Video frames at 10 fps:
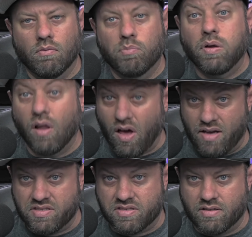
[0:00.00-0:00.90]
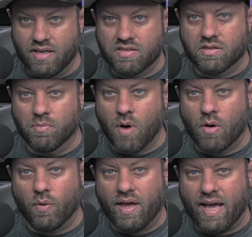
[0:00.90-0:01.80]
Plus. It's the
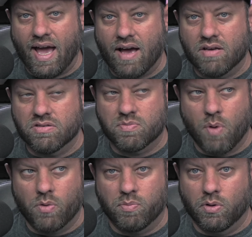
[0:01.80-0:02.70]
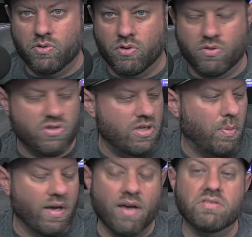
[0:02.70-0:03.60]
model that has both Bluetooth and
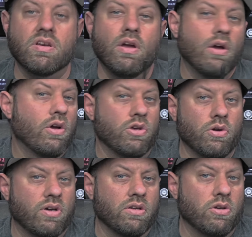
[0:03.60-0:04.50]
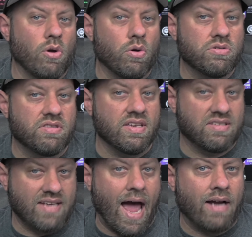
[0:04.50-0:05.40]
GPS. You can use
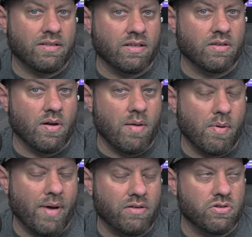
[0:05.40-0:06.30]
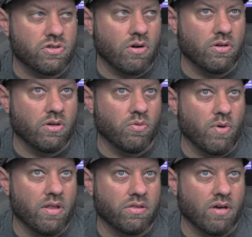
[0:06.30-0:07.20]
this tactic that I'm about to show you
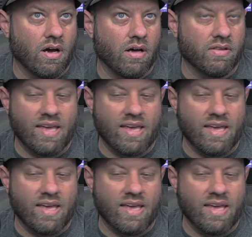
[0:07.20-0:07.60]
with uh, the